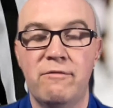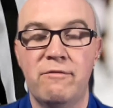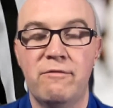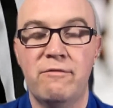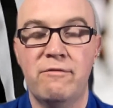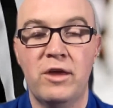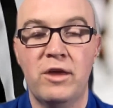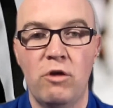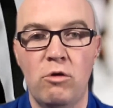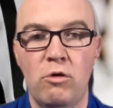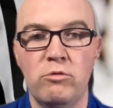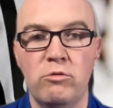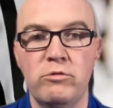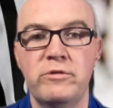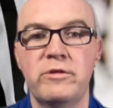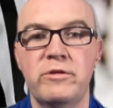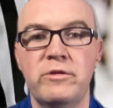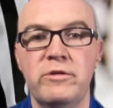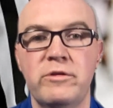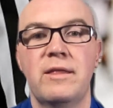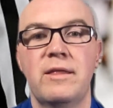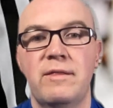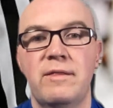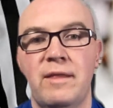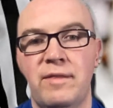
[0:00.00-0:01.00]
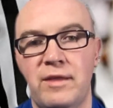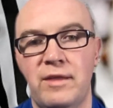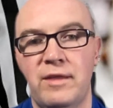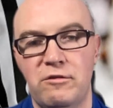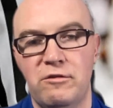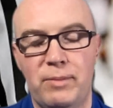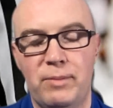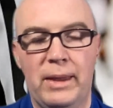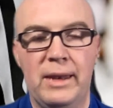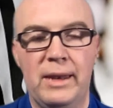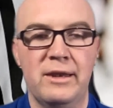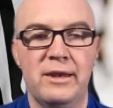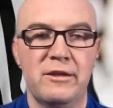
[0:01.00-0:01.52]
If they don't,
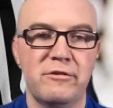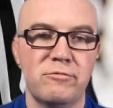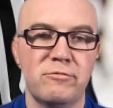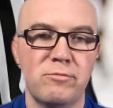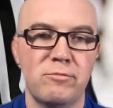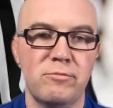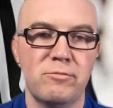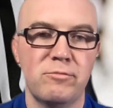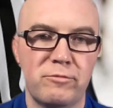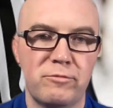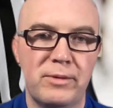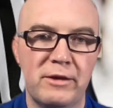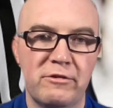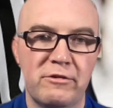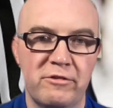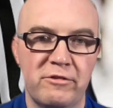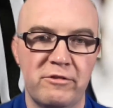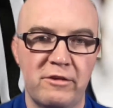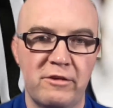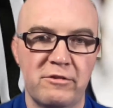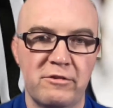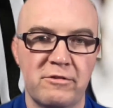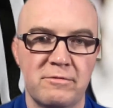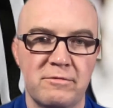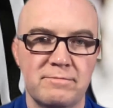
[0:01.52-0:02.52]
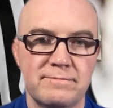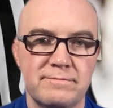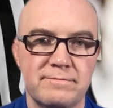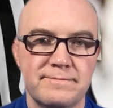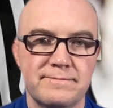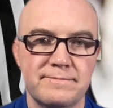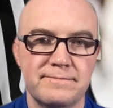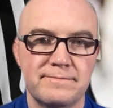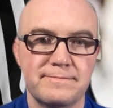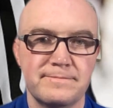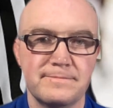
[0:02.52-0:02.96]
then these penalties must be assessed.